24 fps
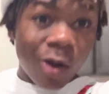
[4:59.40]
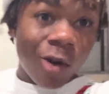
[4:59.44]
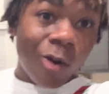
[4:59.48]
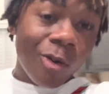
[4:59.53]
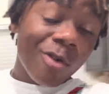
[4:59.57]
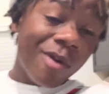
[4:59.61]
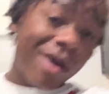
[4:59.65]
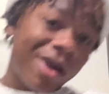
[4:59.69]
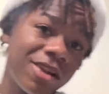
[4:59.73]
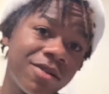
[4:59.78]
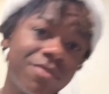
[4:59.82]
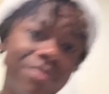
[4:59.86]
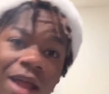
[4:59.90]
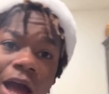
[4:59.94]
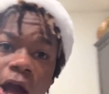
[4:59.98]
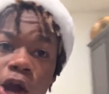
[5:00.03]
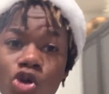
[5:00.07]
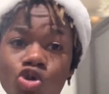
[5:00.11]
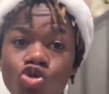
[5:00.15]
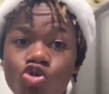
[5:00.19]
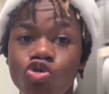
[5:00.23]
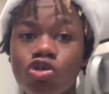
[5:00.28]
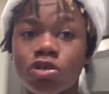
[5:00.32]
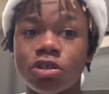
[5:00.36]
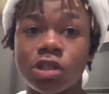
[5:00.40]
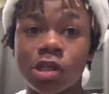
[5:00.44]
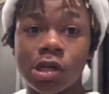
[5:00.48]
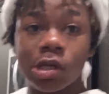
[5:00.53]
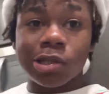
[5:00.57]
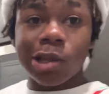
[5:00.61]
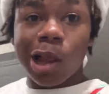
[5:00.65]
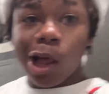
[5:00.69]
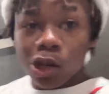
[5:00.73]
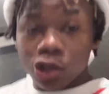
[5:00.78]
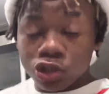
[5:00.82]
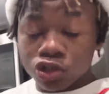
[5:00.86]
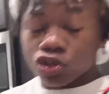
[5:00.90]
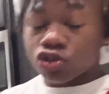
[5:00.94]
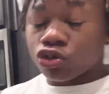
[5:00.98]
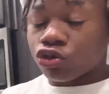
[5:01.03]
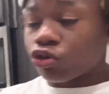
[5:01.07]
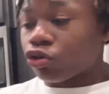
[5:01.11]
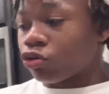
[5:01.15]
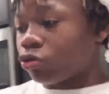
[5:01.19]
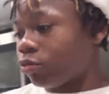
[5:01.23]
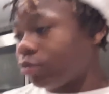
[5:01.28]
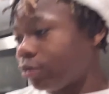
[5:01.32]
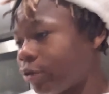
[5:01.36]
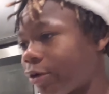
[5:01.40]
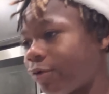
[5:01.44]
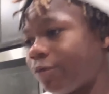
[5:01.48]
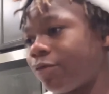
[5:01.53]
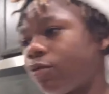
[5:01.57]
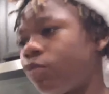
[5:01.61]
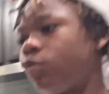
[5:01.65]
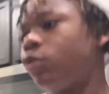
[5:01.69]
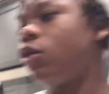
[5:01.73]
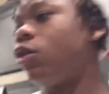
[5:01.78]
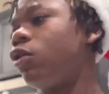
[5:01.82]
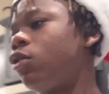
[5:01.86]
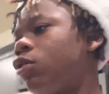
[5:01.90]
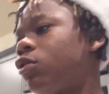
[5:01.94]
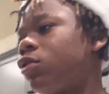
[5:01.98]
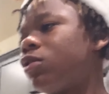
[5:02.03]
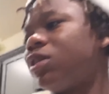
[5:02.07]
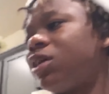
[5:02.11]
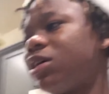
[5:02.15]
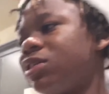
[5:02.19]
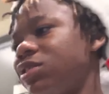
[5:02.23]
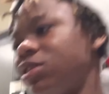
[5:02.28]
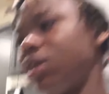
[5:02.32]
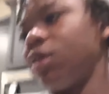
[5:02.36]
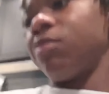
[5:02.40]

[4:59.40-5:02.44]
wind up not going to the dollar store or whatever. We gonna go the next day